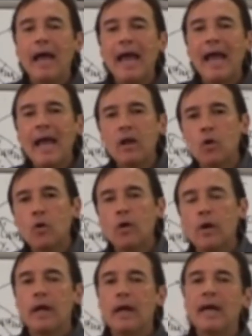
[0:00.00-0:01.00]
anger
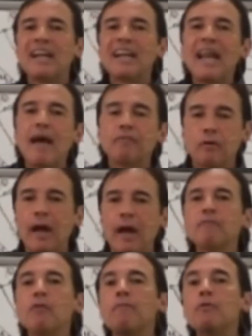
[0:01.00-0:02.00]
and laughter
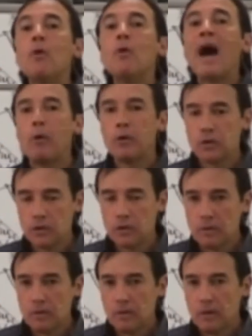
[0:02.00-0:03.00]
after a few hours,
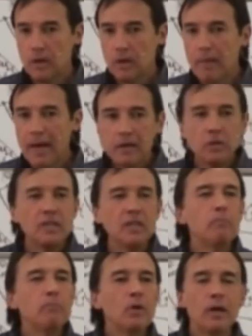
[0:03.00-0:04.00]
imagine the
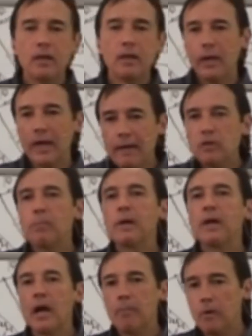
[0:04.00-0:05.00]
ability that we have to
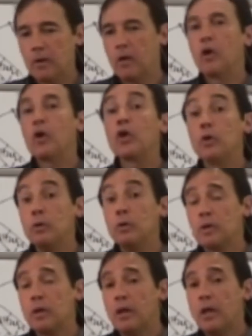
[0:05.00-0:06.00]
pick up on
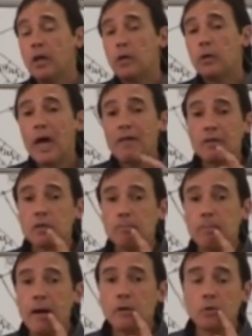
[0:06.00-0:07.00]
cues. You have a
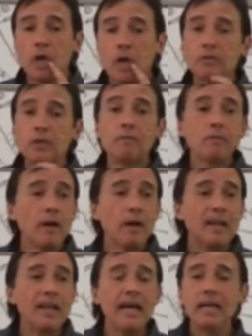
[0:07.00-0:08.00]
spouse who comes in
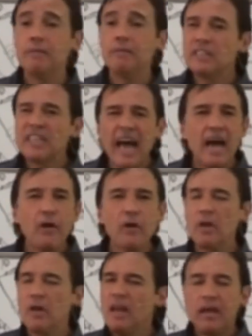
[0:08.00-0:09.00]
very late, tired,